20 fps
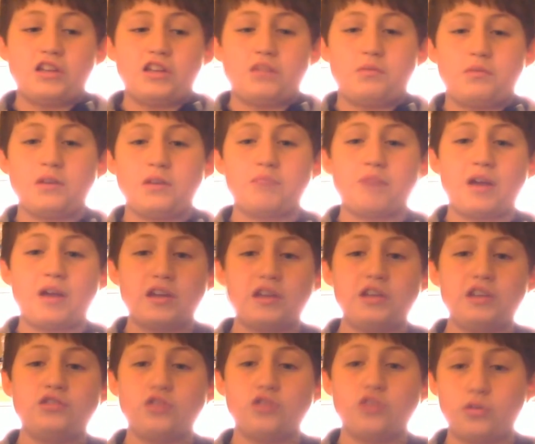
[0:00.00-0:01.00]
has been my
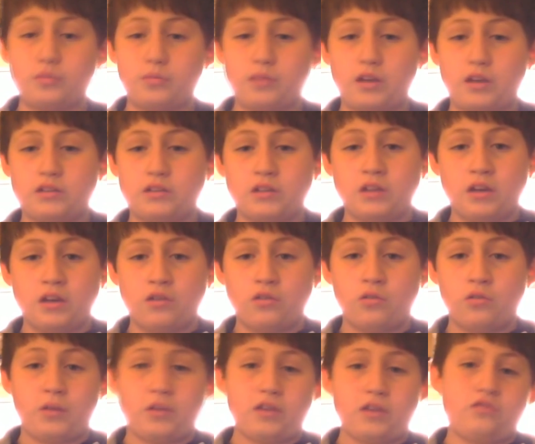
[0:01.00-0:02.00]
Easter update, so I
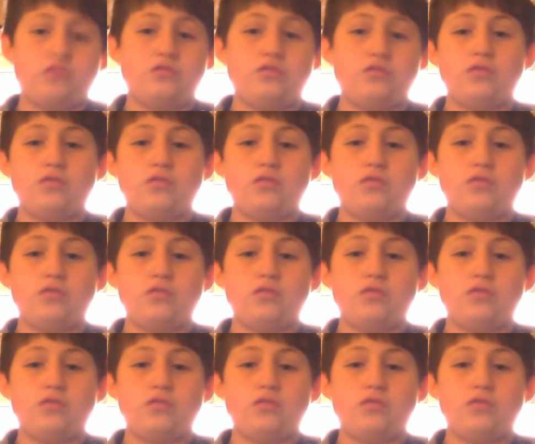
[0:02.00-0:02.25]
hope that